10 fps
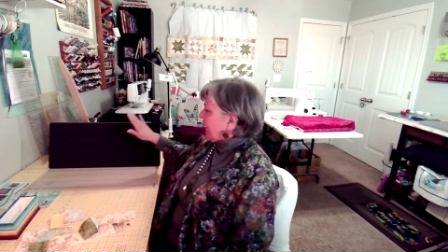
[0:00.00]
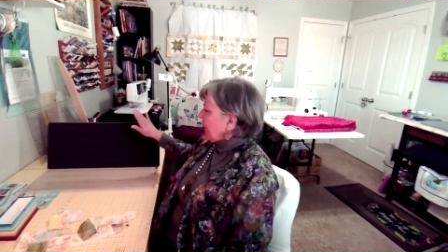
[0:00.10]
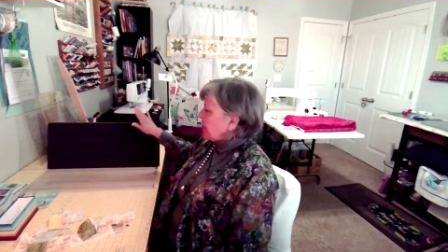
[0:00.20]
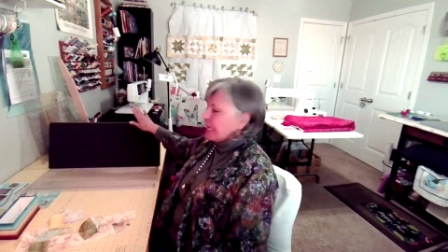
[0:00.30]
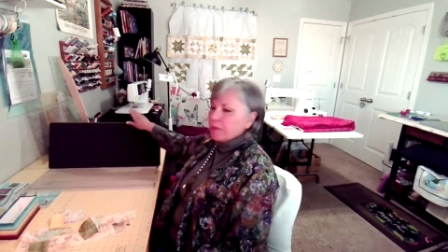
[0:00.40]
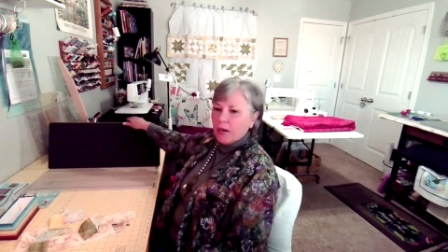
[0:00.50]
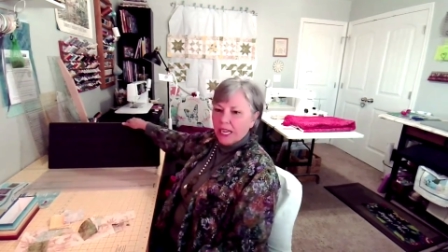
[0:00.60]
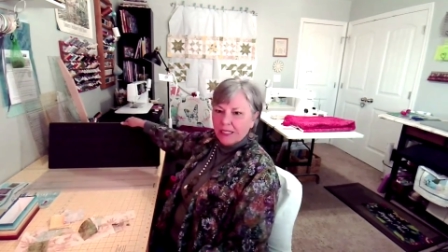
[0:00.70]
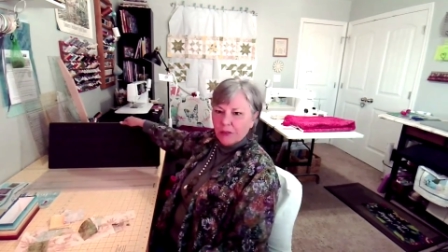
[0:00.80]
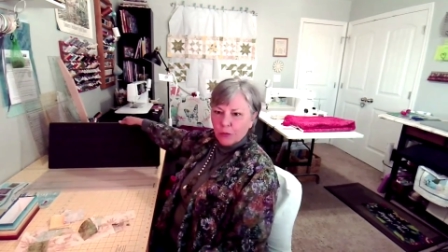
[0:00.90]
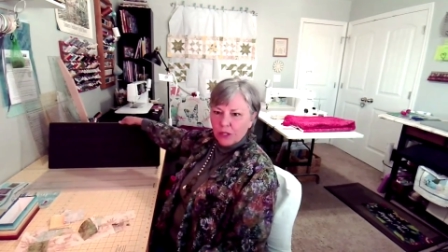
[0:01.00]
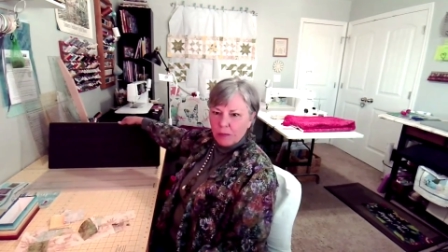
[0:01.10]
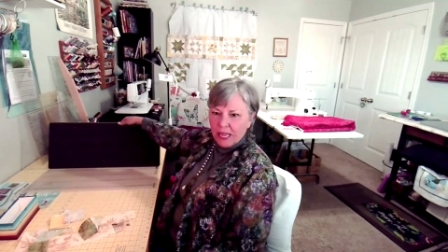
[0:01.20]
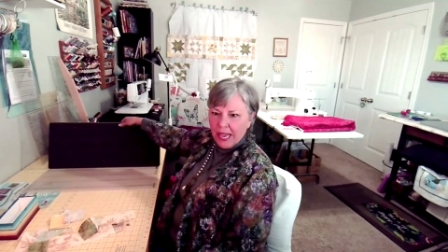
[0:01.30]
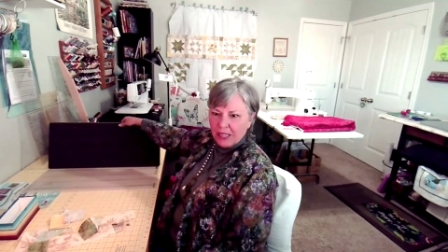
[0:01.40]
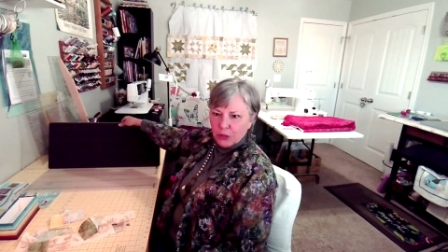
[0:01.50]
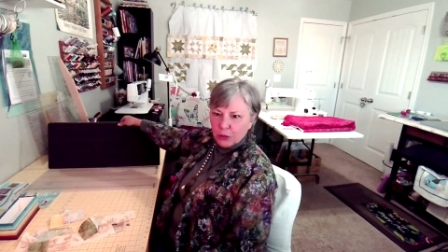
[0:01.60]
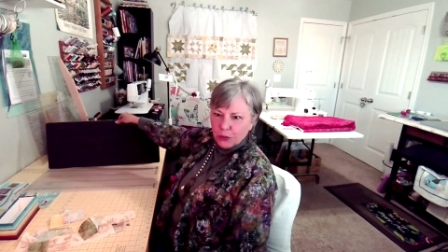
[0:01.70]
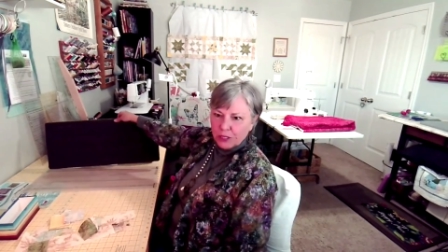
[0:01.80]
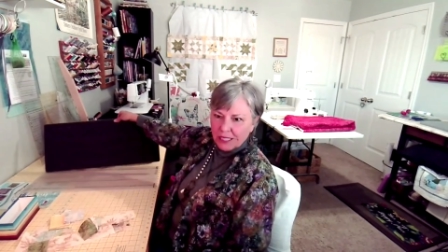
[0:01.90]
I made mine with my
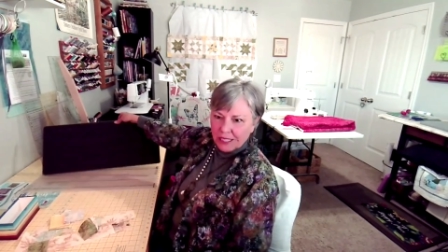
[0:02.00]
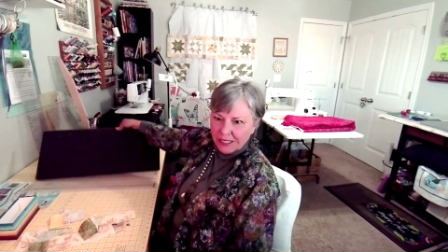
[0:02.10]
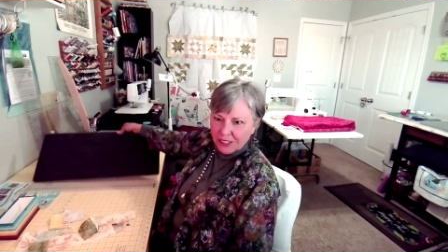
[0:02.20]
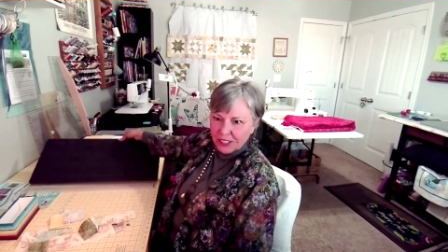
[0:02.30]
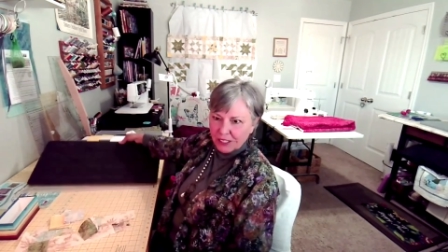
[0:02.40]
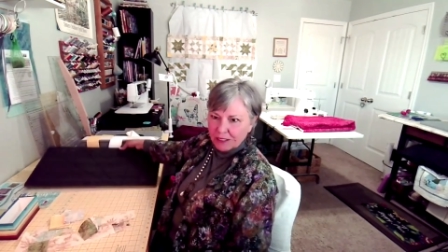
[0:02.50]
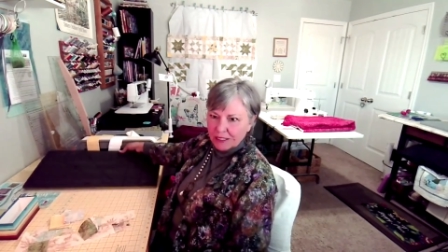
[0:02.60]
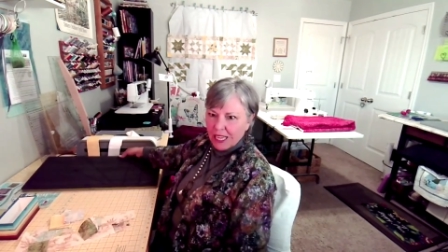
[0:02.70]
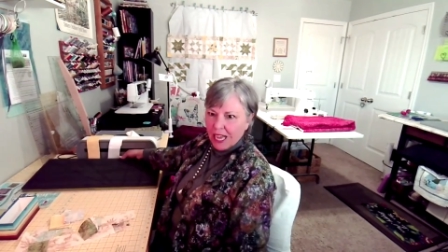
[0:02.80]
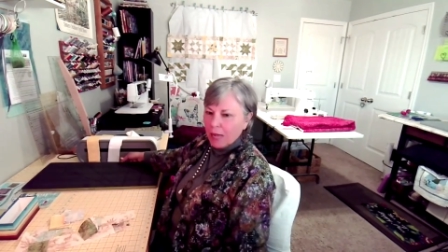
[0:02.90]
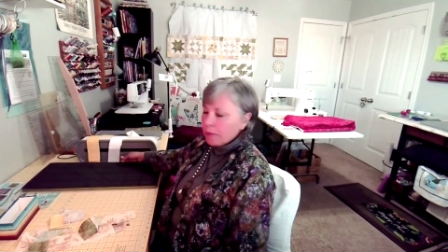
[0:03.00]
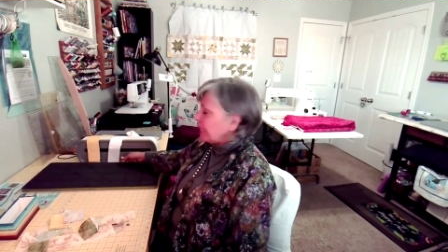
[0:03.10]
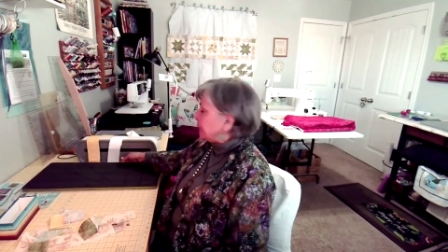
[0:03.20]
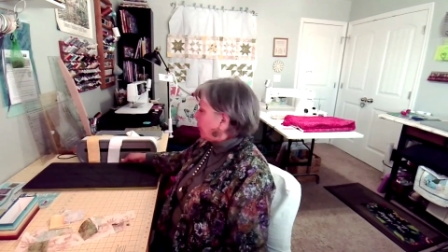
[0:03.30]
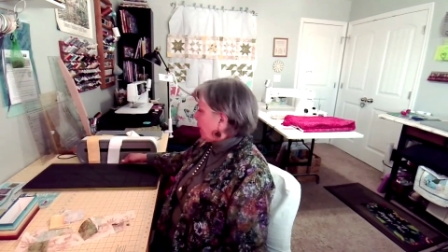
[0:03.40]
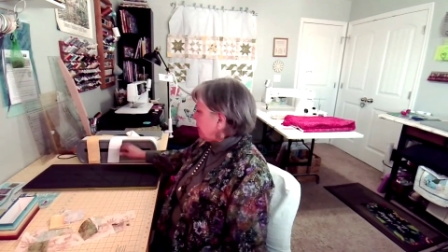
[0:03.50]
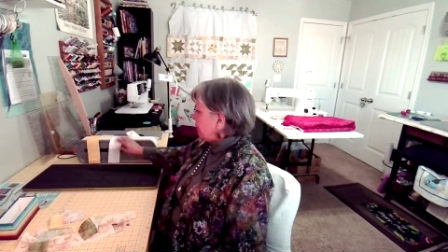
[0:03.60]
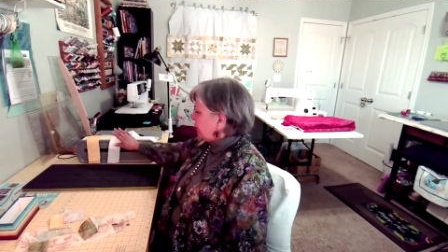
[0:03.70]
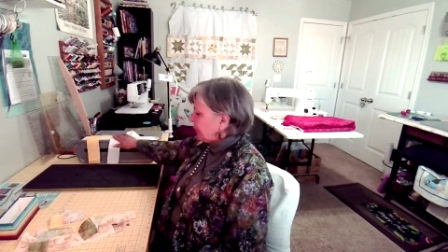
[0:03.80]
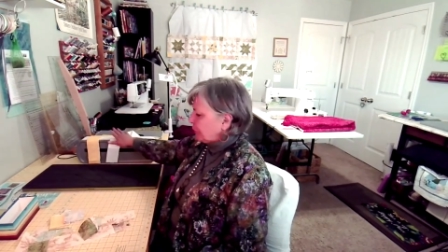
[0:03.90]
AccuQuilt cutter. I made quite a
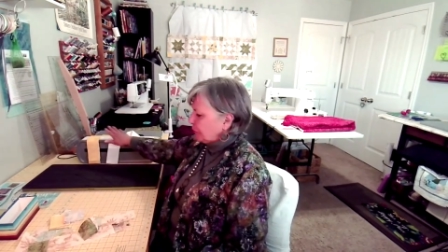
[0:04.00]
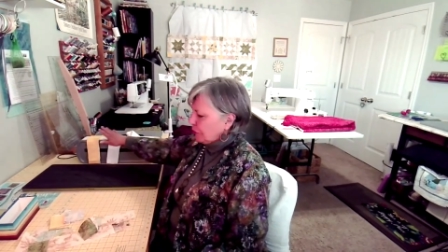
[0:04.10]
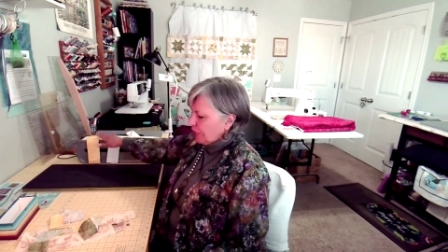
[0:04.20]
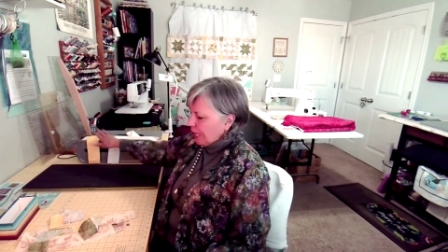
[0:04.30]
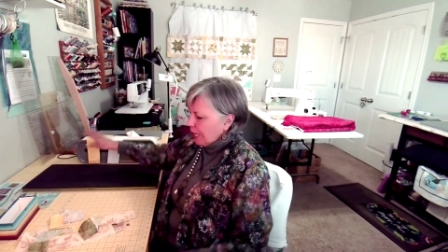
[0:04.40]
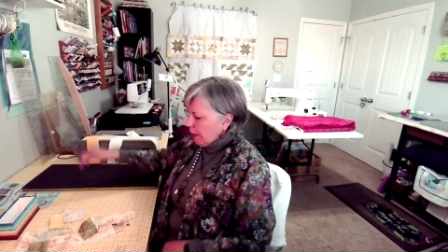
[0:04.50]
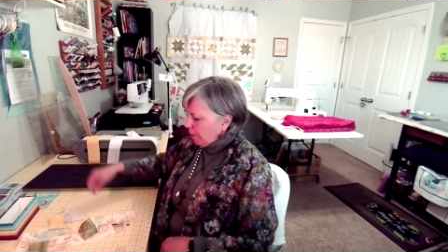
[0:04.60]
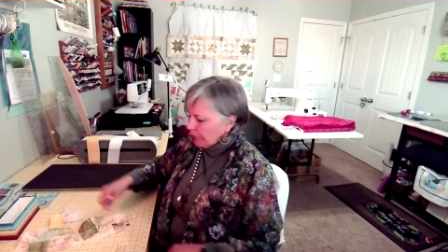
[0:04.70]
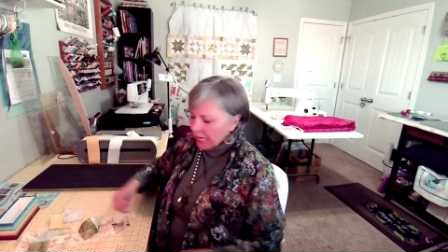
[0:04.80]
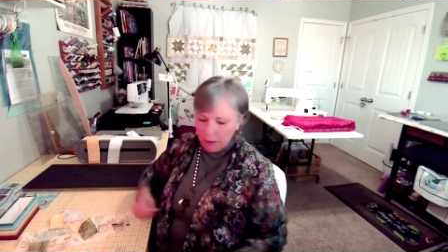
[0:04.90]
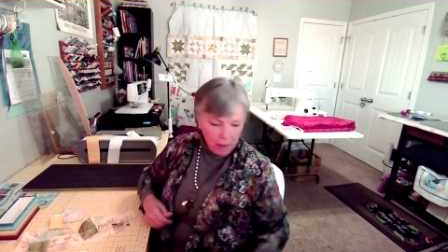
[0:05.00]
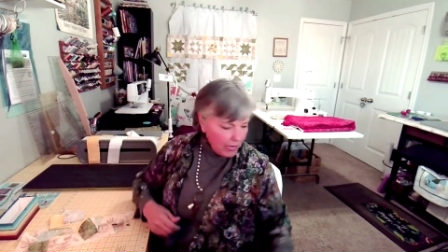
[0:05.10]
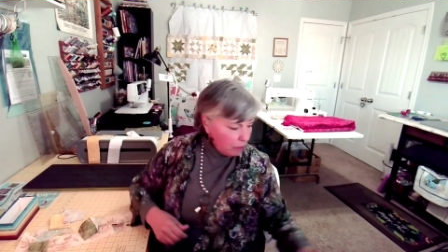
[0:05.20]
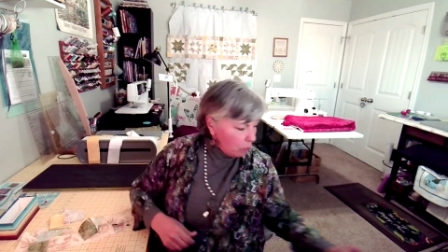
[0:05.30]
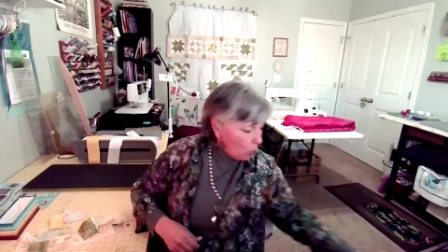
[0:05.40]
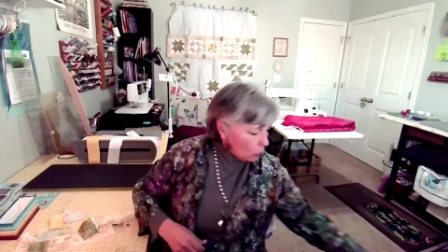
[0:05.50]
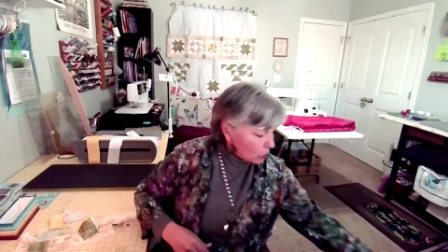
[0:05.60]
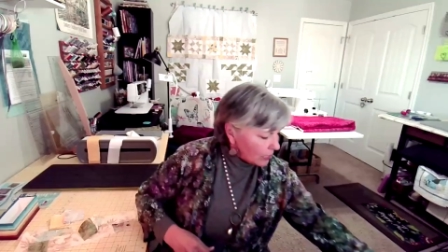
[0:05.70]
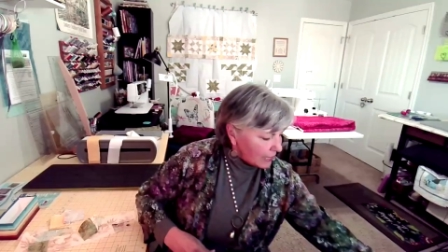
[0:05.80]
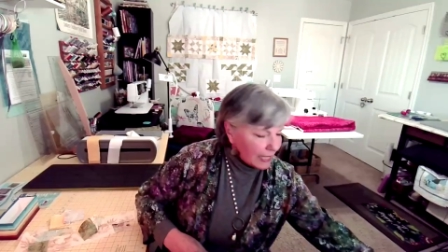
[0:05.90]
few, but I made
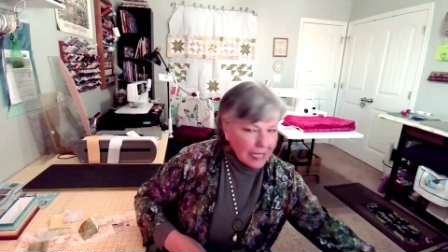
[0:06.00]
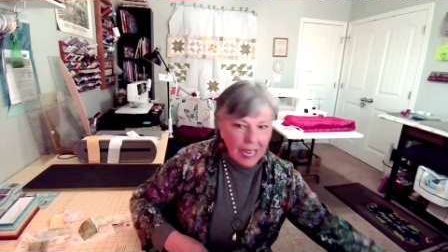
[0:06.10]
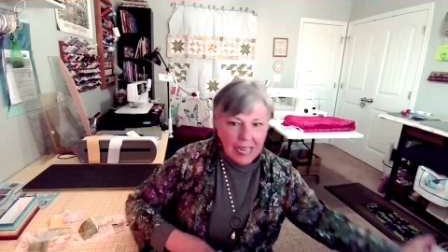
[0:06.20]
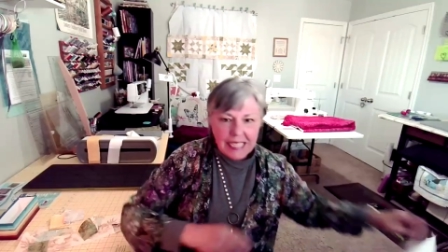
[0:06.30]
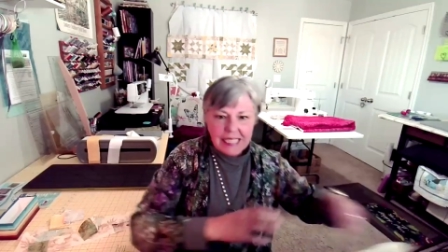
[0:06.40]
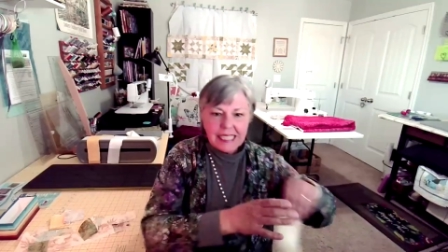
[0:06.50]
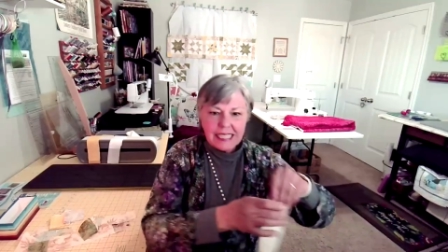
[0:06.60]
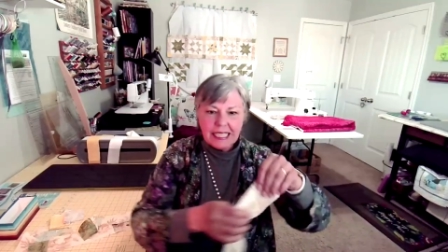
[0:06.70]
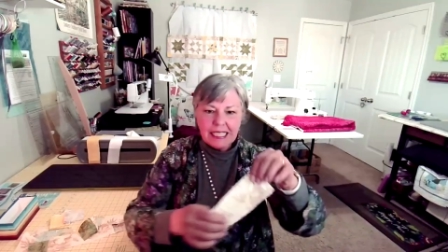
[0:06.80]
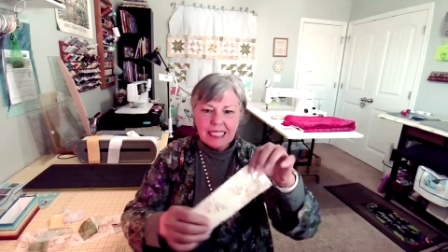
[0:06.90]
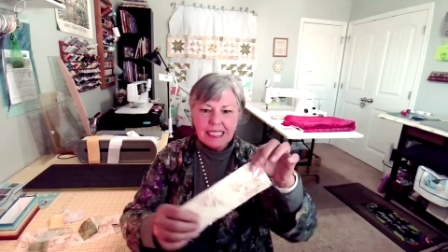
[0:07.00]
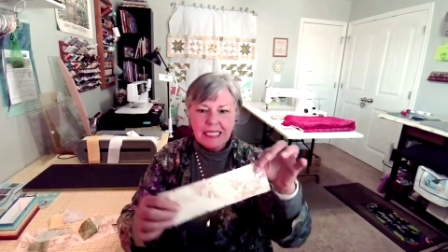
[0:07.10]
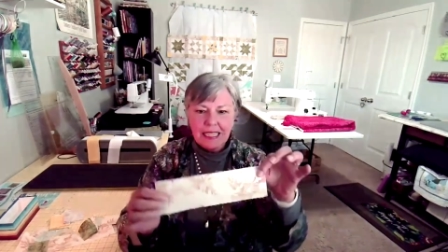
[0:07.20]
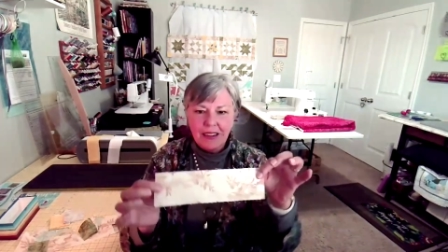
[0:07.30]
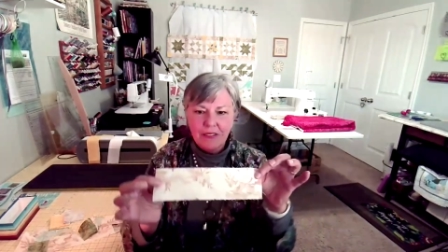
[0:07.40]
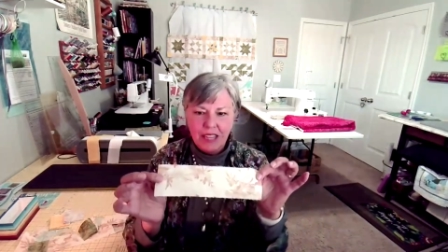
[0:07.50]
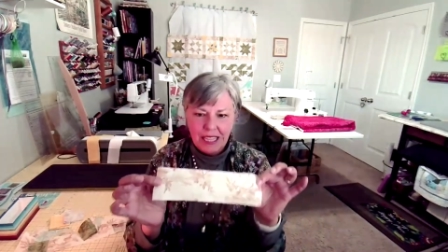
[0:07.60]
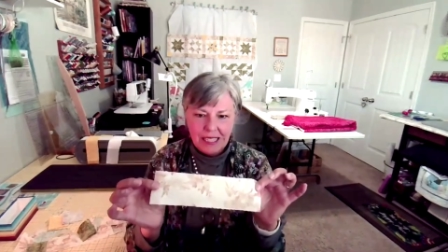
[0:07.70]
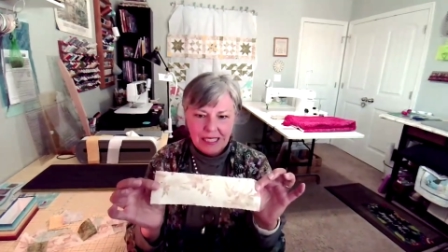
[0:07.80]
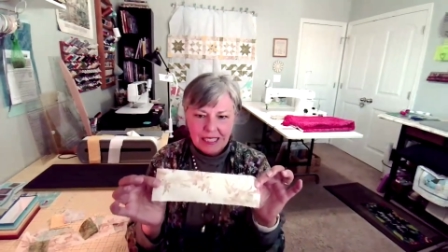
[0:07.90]
mostly, I did six of
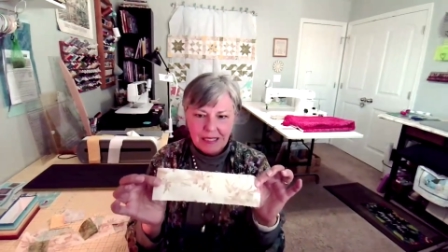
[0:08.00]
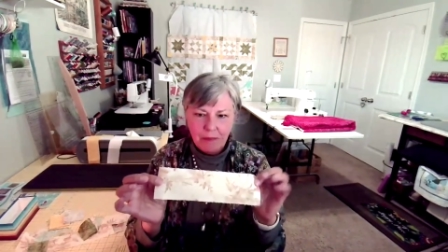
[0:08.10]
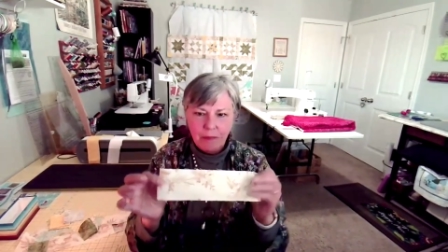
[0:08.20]
these.